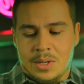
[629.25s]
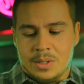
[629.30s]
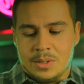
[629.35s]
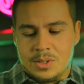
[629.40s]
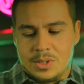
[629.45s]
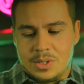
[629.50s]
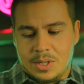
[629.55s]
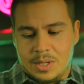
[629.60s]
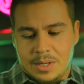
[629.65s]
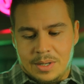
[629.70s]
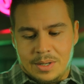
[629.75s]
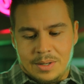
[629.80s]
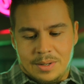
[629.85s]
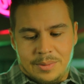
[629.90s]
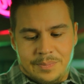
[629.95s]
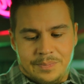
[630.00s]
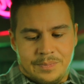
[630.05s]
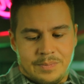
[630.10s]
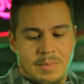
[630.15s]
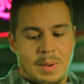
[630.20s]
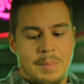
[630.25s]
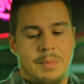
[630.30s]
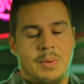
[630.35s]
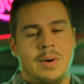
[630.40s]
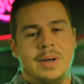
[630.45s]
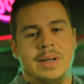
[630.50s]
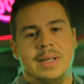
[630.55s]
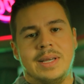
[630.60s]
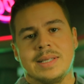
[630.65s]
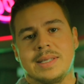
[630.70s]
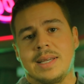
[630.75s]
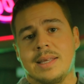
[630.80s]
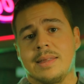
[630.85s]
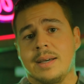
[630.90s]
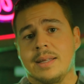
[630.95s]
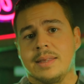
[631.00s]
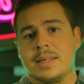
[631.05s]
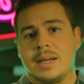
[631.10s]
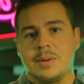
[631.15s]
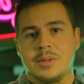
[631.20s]
So my point is, I
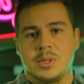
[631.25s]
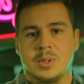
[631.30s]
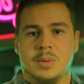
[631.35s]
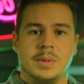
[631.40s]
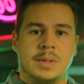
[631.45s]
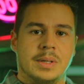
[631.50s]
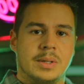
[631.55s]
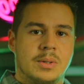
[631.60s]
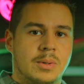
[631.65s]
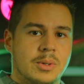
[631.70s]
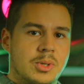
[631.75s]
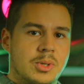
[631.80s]
thought that was a really cool